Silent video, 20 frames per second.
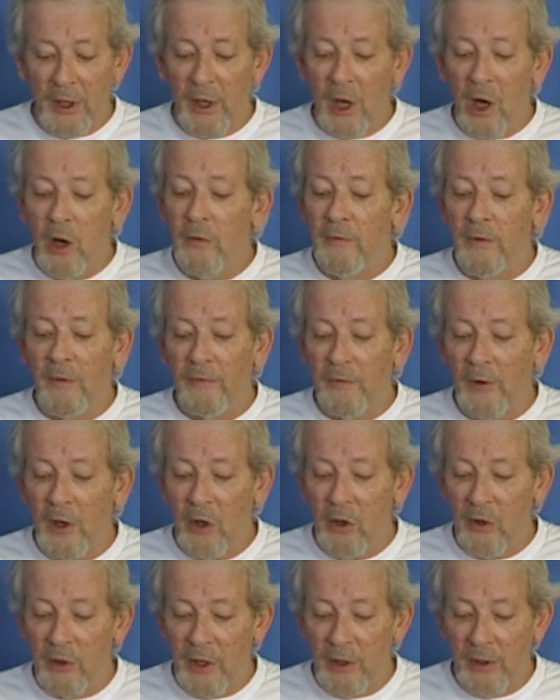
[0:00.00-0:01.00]

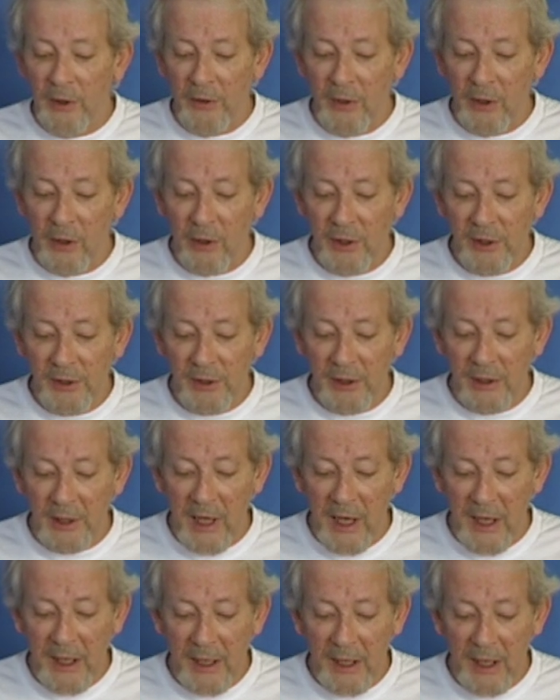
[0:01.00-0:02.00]
overflowed into the crystal
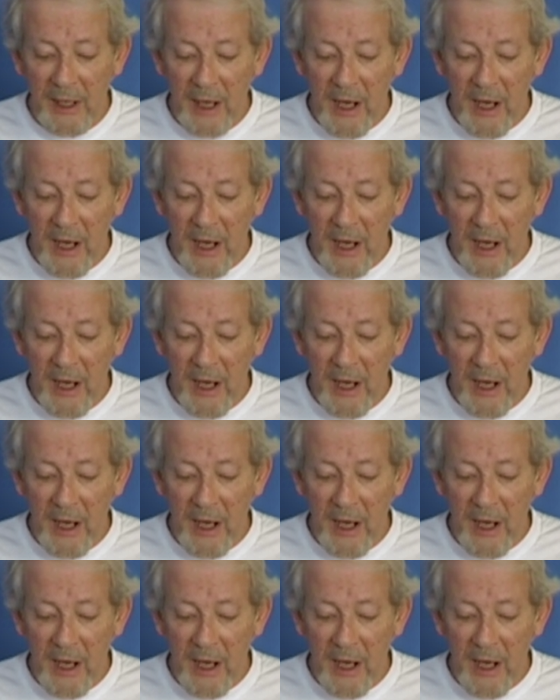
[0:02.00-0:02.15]
lake.